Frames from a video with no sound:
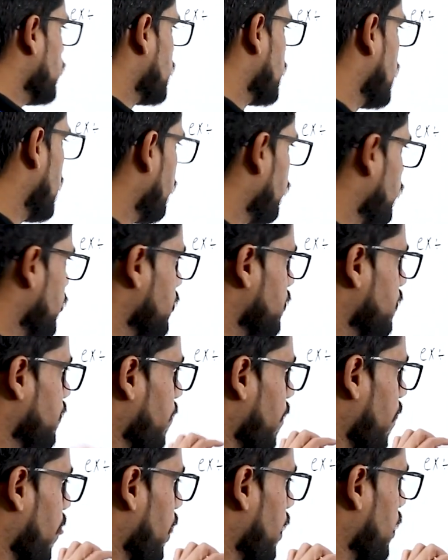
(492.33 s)
is left.
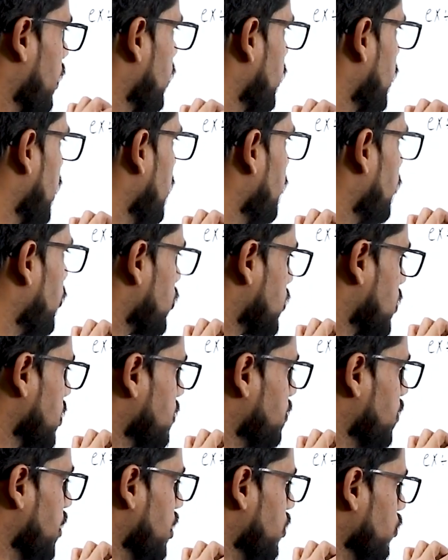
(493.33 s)
Can
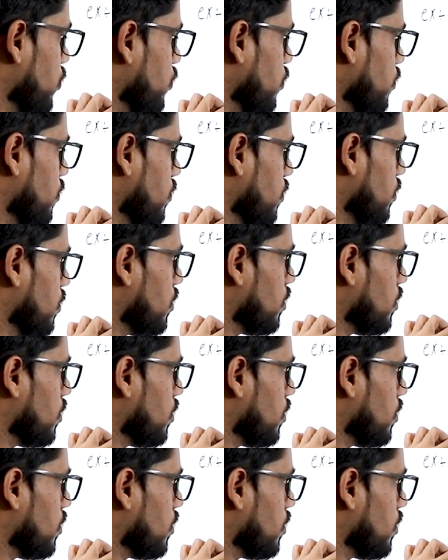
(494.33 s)
process P2,